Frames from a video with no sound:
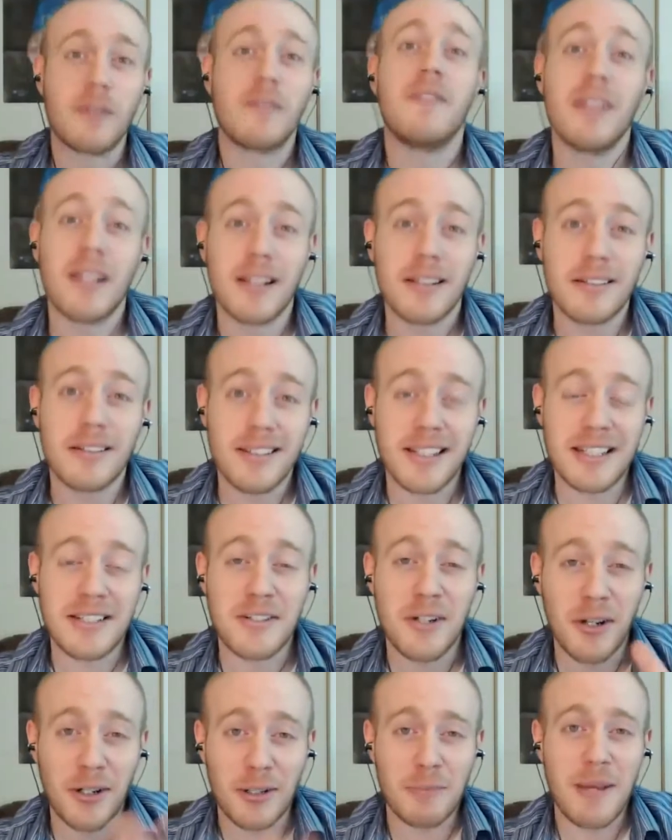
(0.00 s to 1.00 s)
of these, and
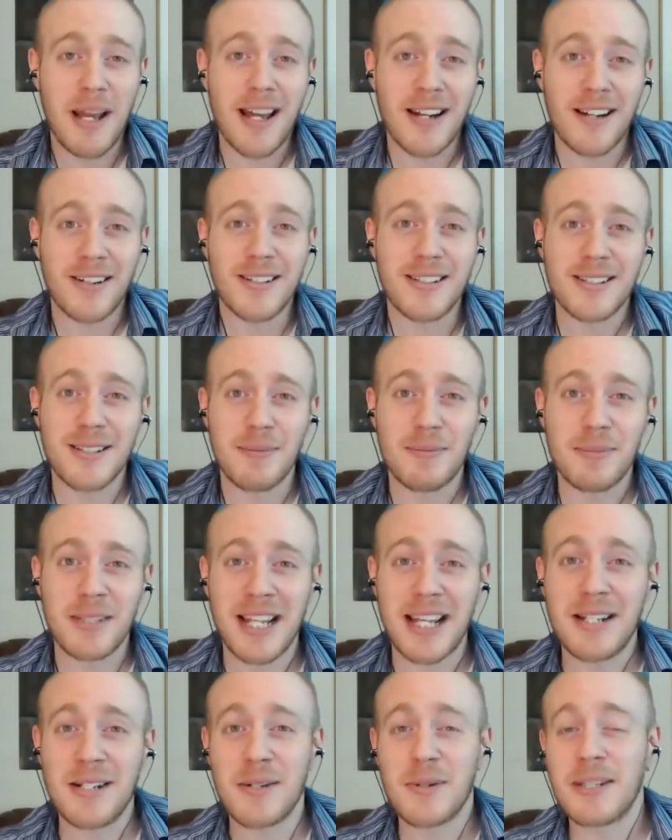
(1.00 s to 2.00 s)
dark matter is something
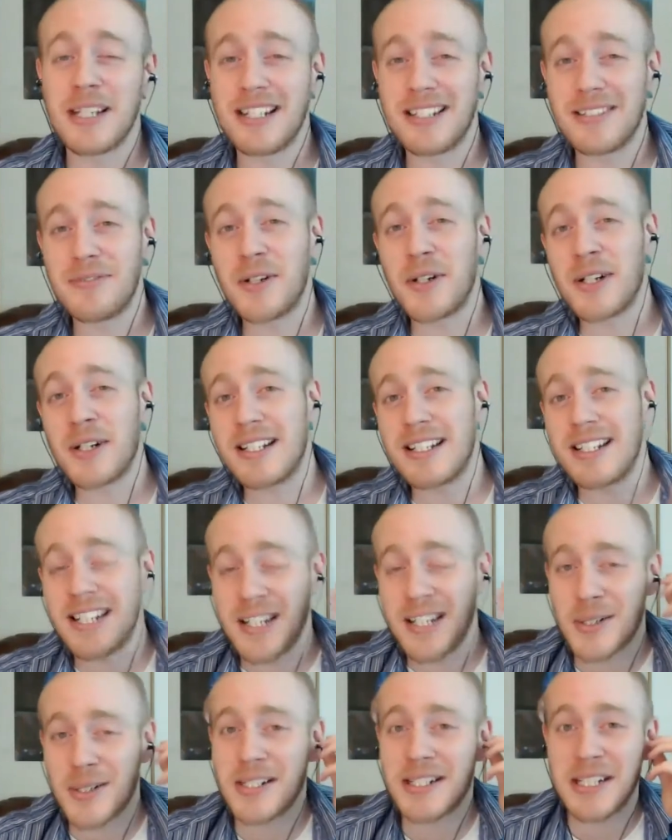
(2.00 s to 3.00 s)
I know that is very
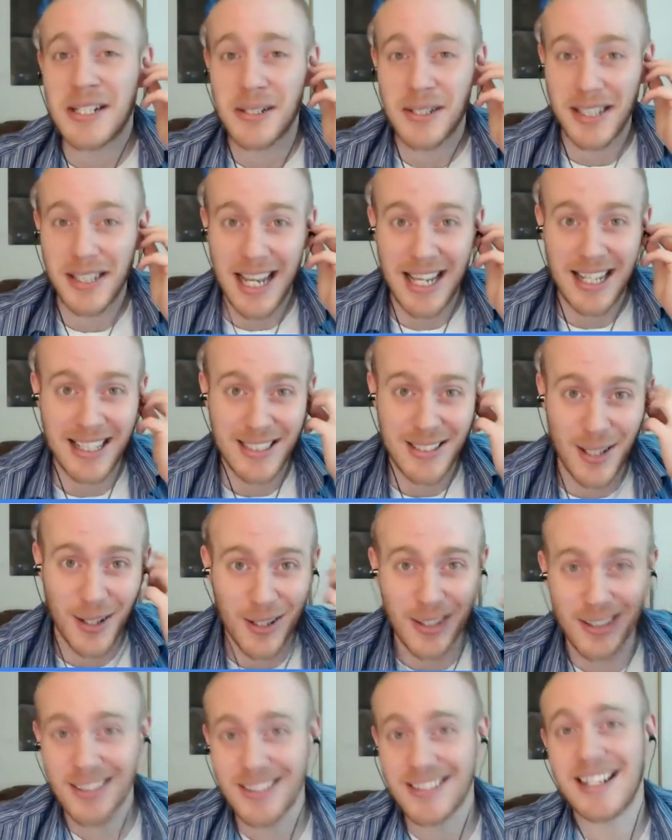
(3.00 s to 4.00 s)
near and dear to Katie's
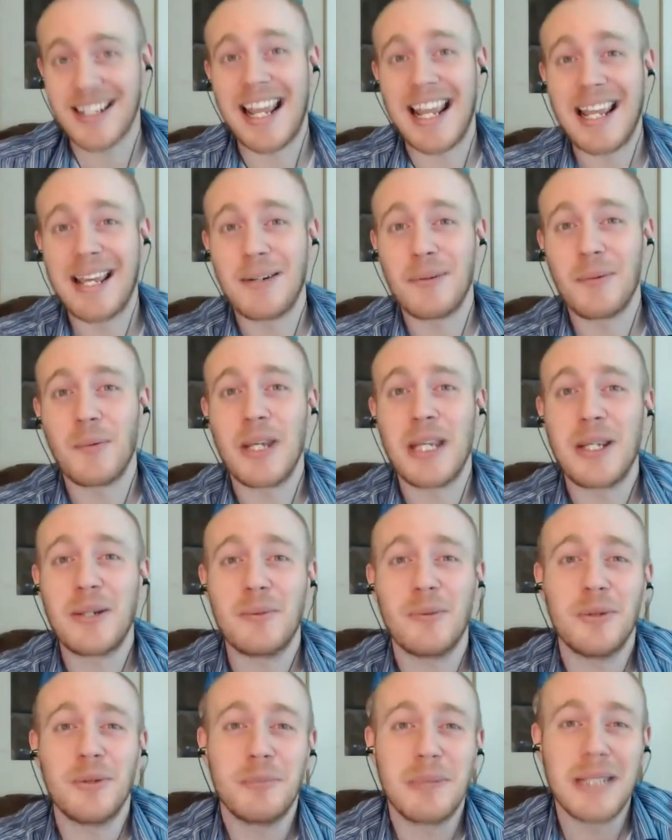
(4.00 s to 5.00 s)
heart, and we
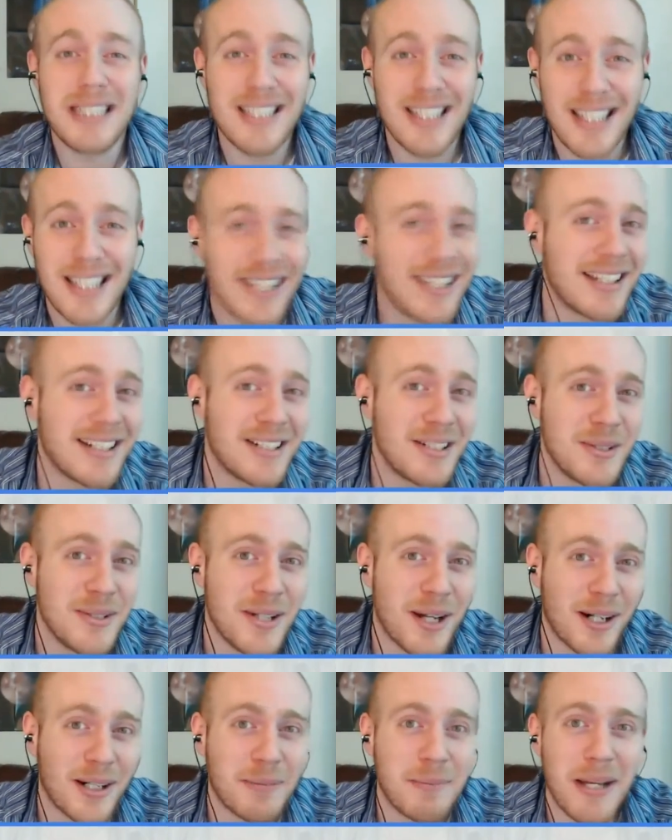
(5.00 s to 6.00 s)
will be digging into
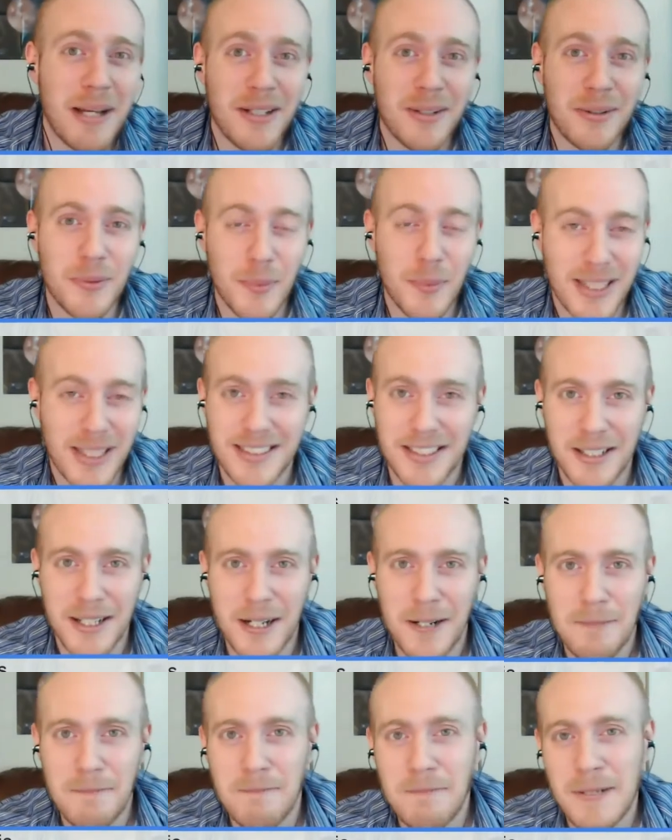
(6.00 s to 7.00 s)
dark matter in weeks to
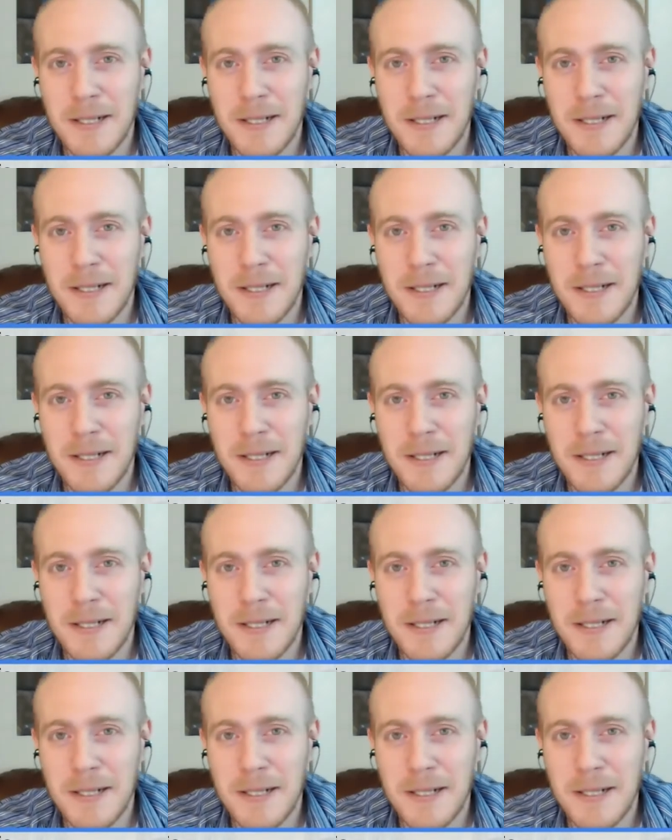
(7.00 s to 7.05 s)
come.